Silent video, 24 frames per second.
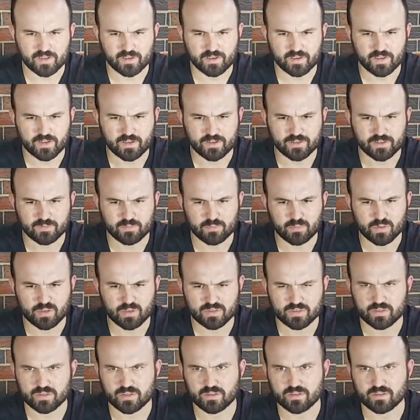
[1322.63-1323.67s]
energy
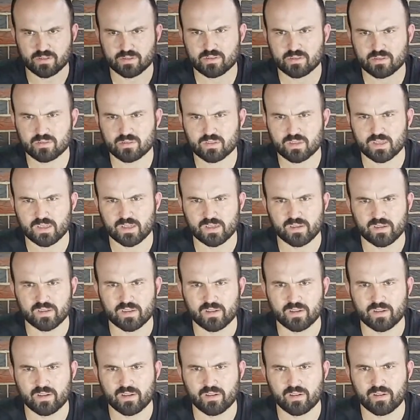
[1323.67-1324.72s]
bushings,
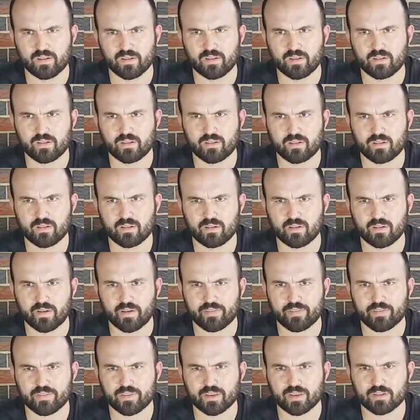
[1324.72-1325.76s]
and I
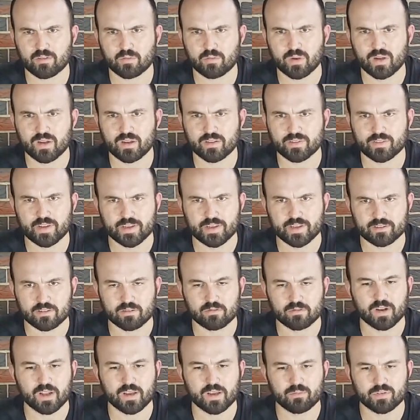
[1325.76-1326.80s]
think on my Integra
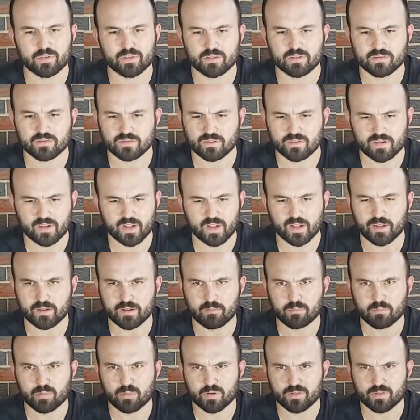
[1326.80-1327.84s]
when I put those on it, I
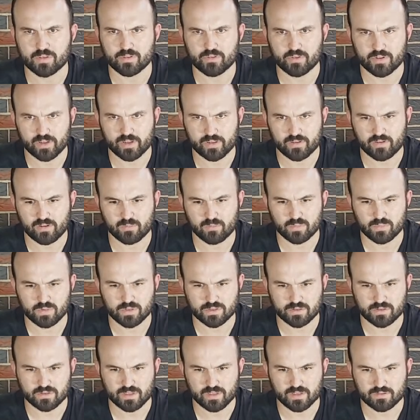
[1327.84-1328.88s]
didn't put the trailing arm
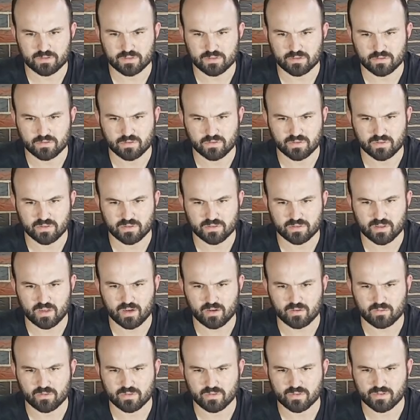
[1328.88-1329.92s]
bushings. I was still using the
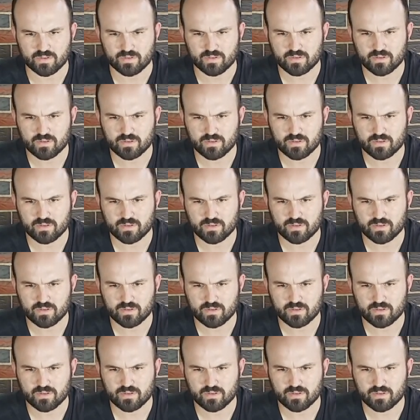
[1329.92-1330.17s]
stock ones.